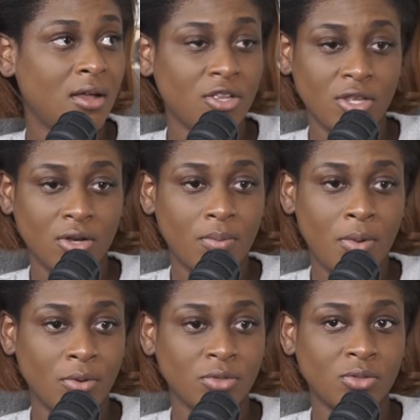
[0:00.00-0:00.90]
you know
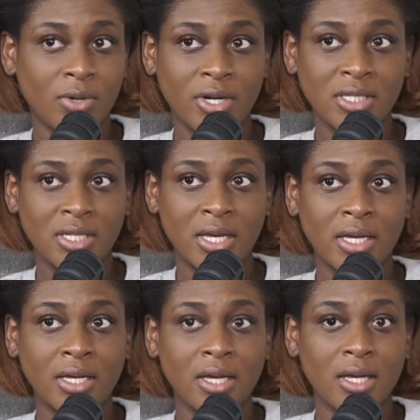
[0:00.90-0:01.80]
posts where it's
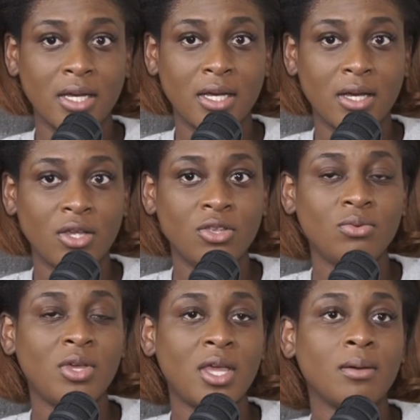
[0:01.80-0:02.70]
like you
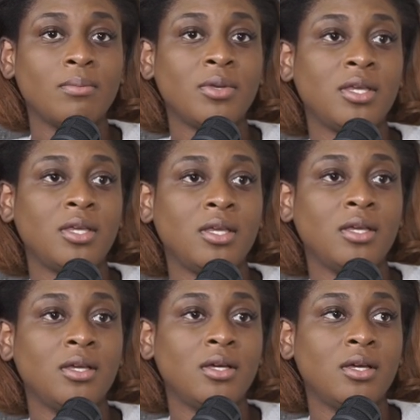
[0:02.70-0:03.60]
can't be